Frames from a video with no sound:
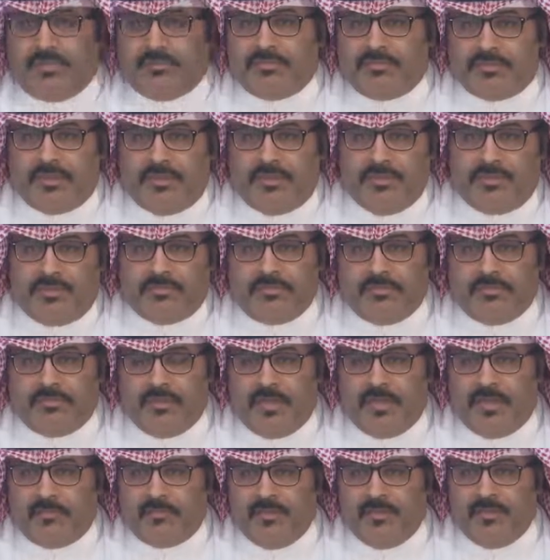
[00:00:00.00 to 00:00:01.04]
As
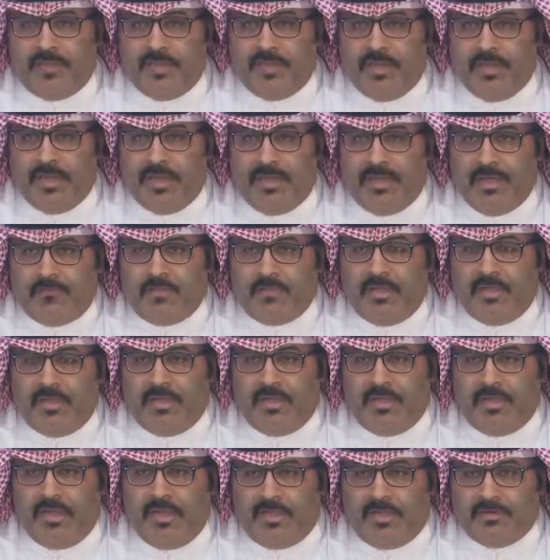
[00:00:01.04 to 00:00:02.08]
for the
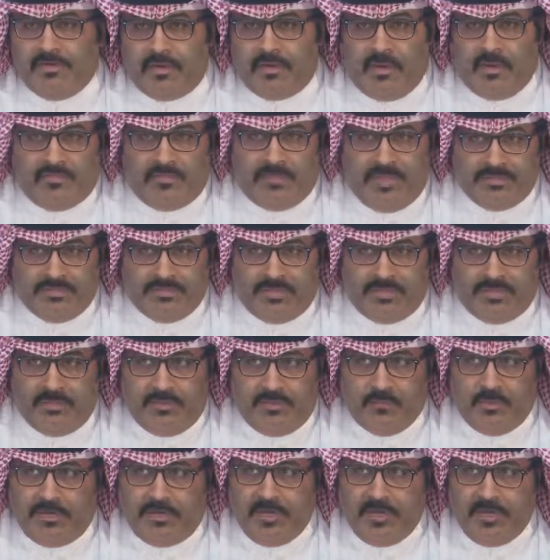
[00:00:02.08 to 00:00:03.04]
instructions